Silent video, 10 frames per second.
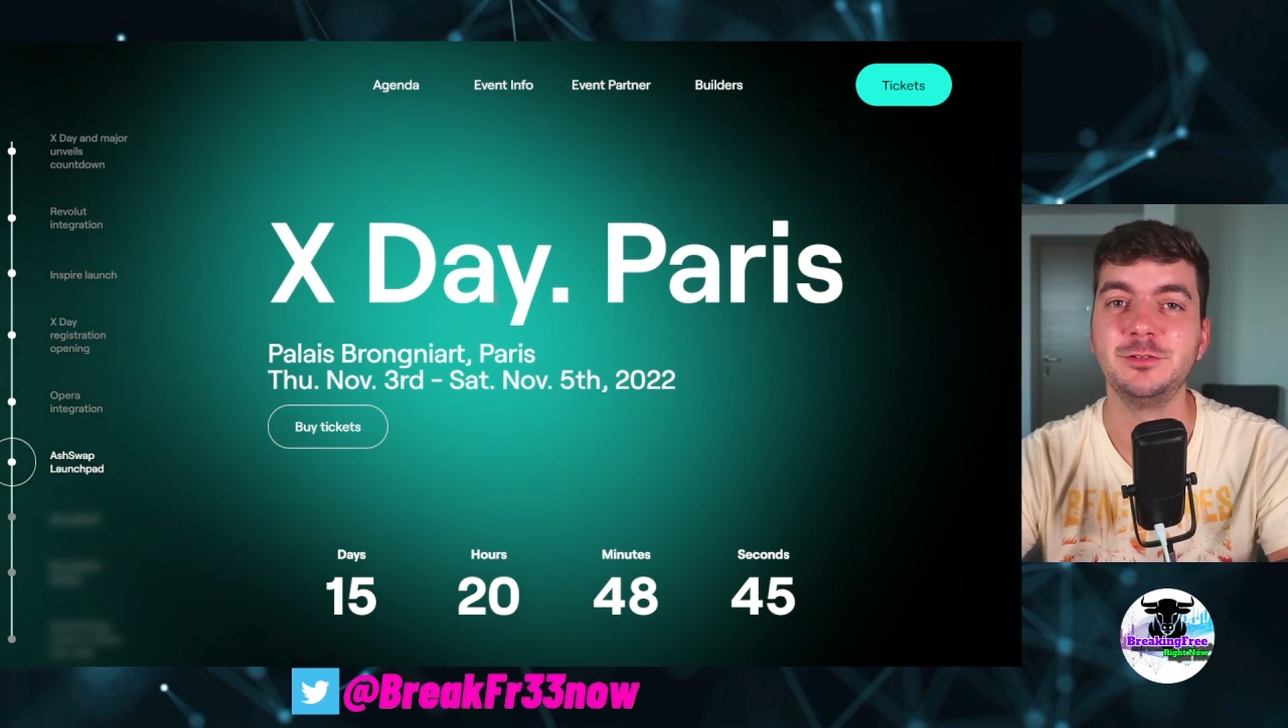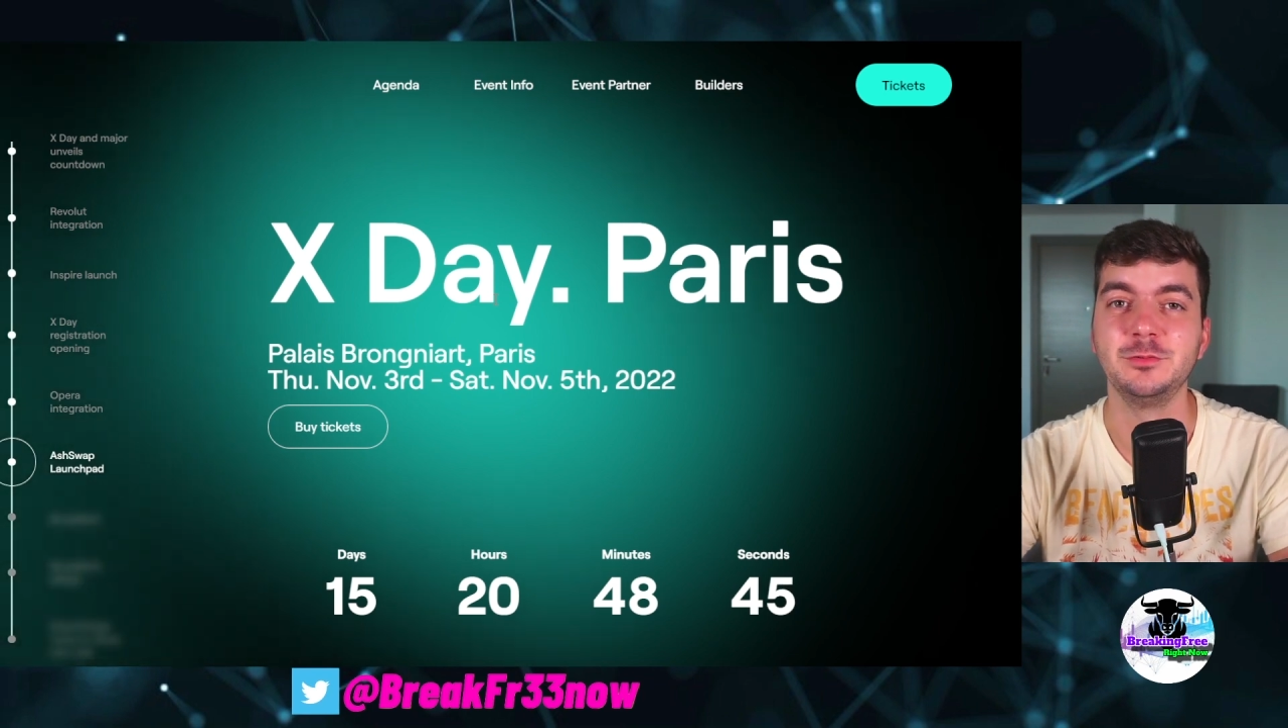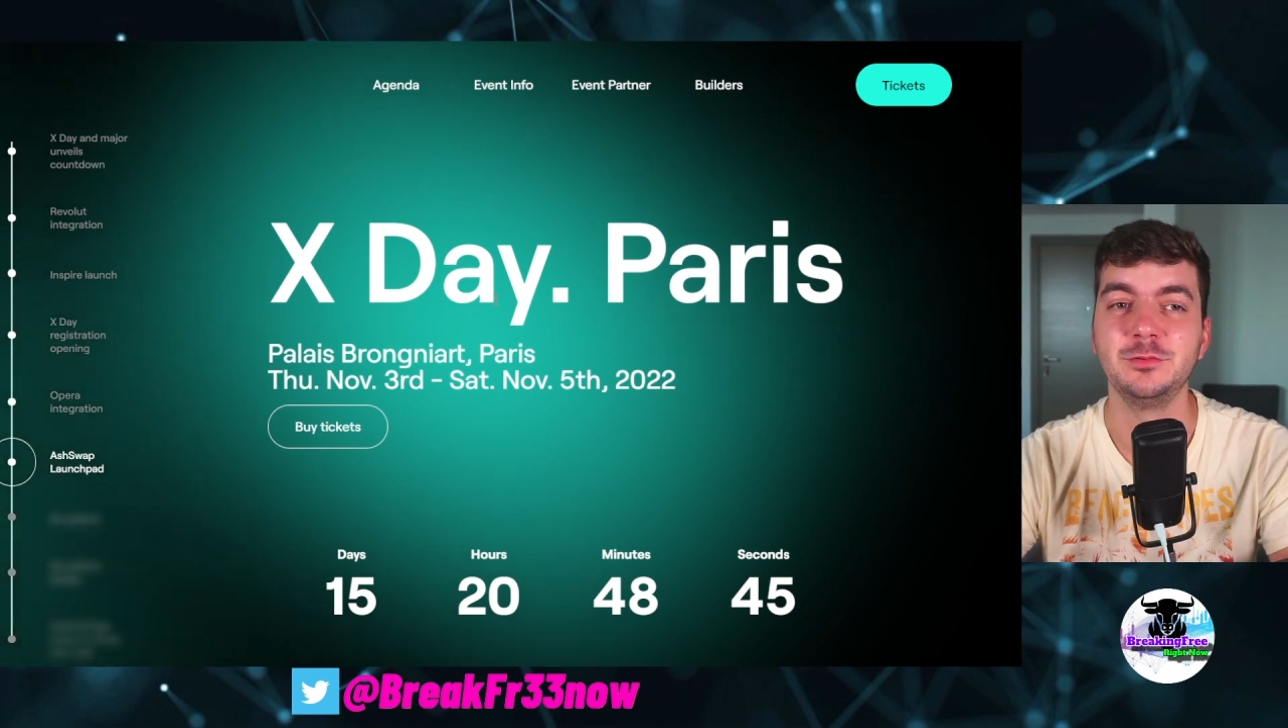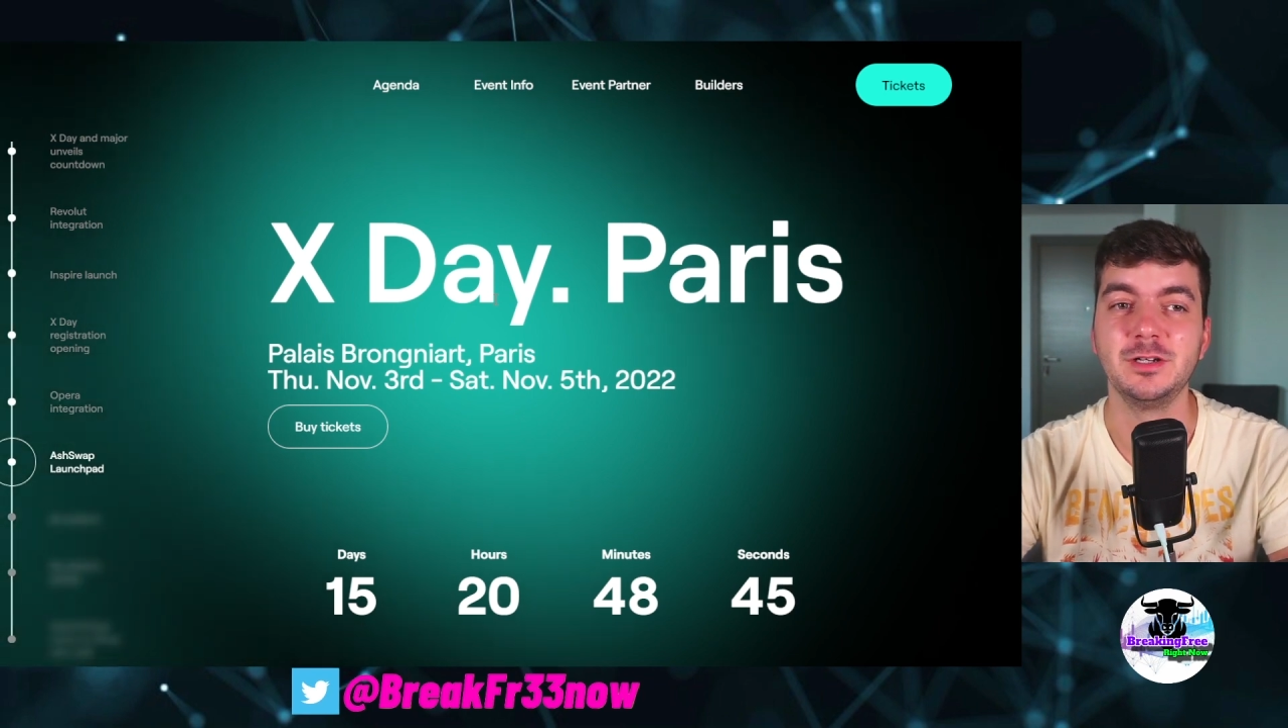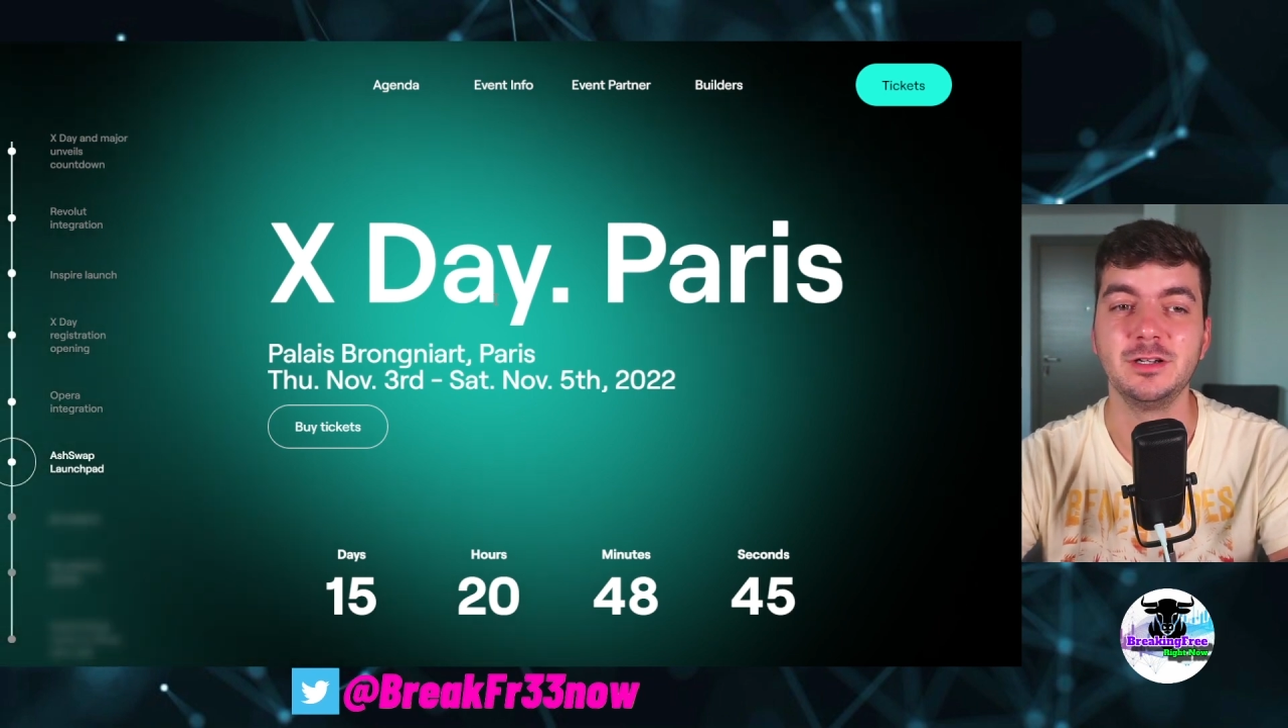
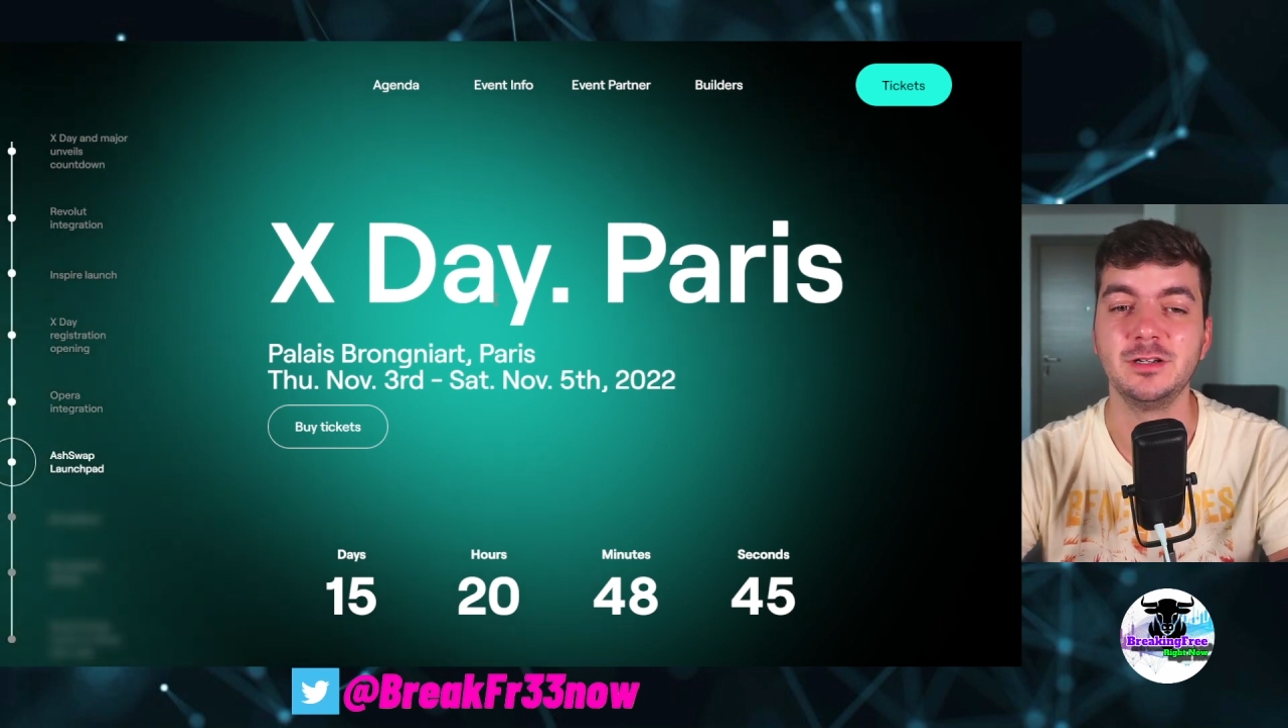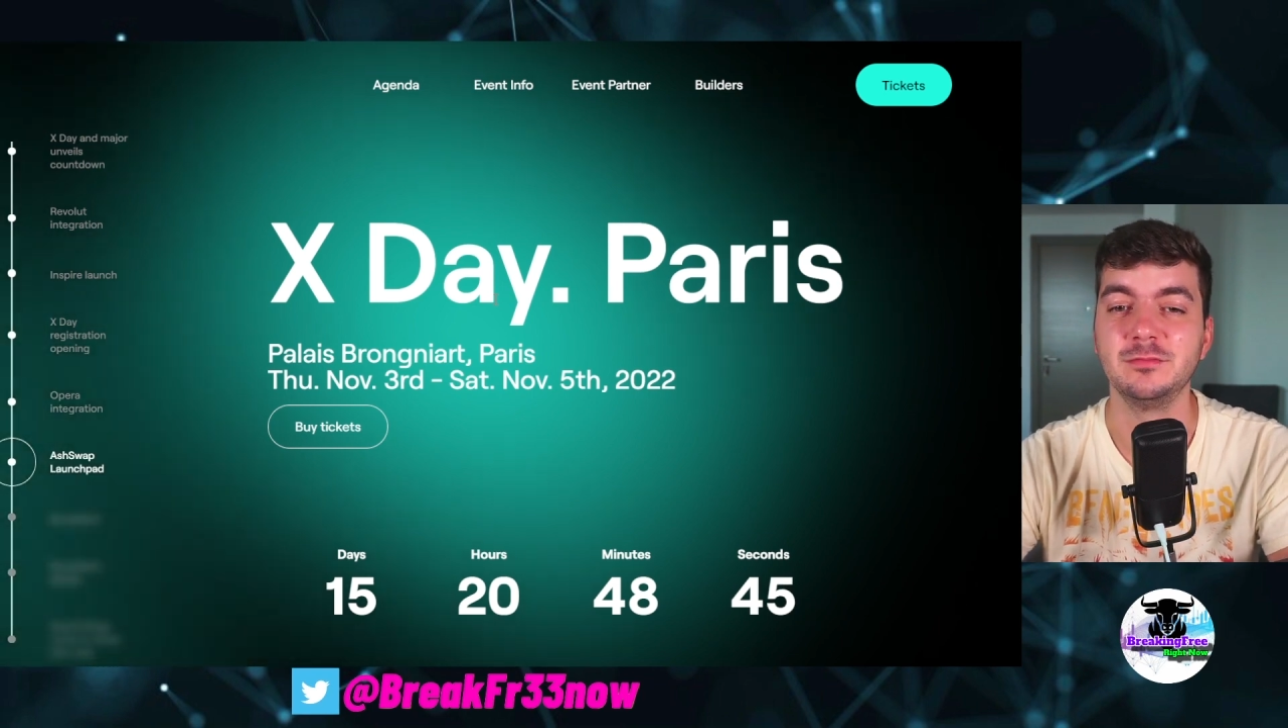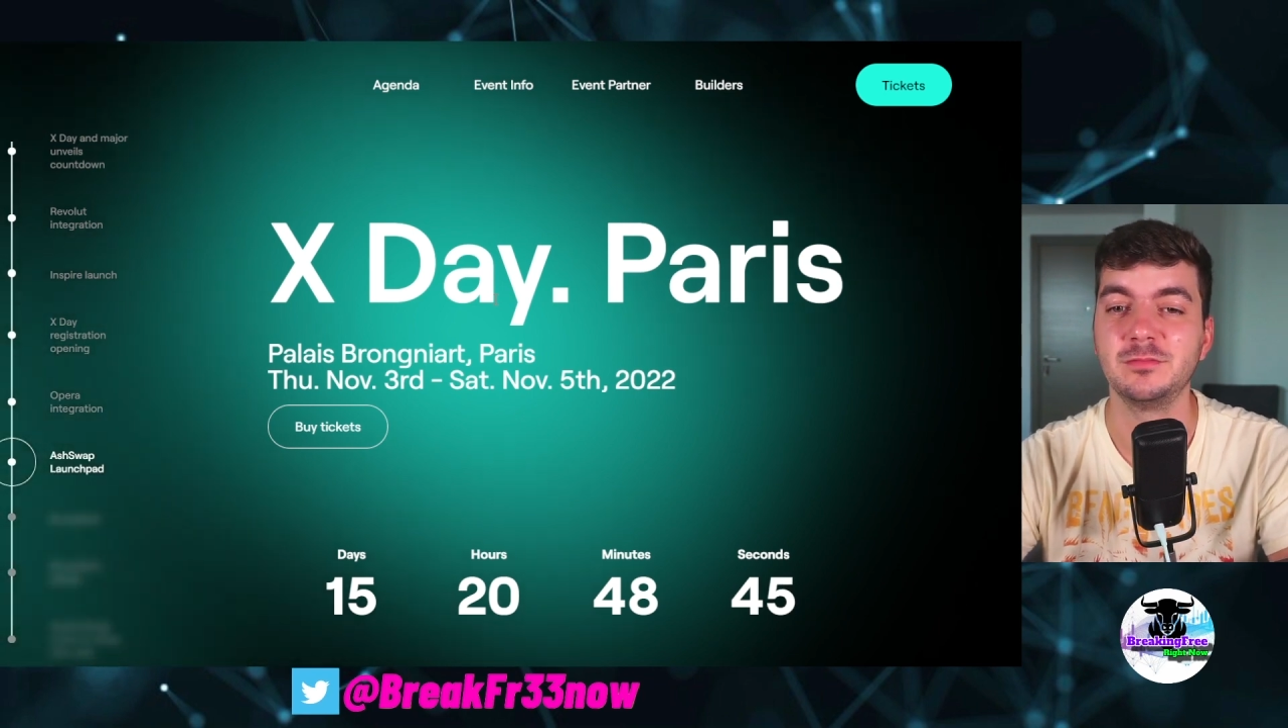to